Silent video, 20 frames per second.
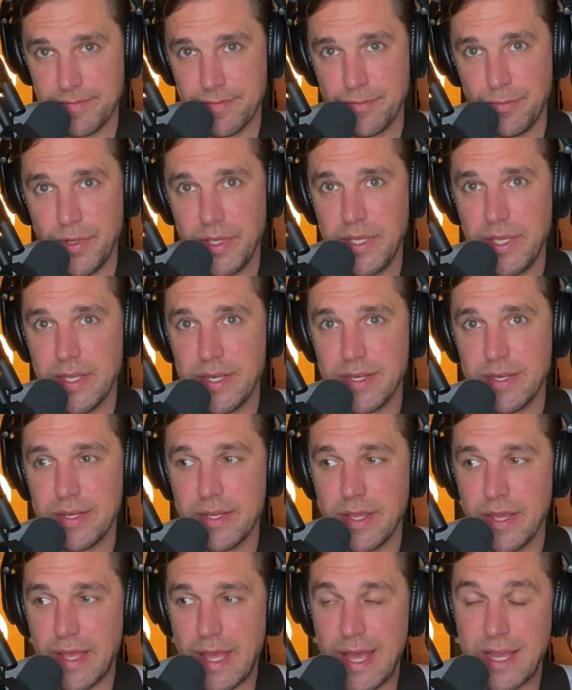We can
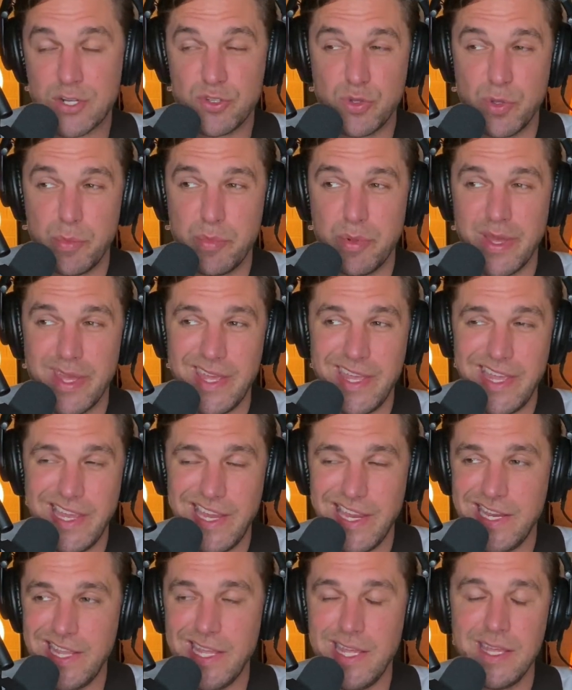actually play
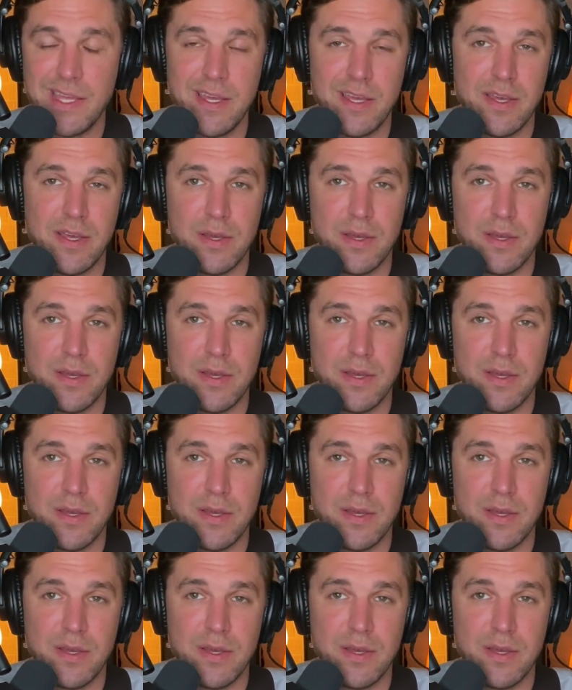any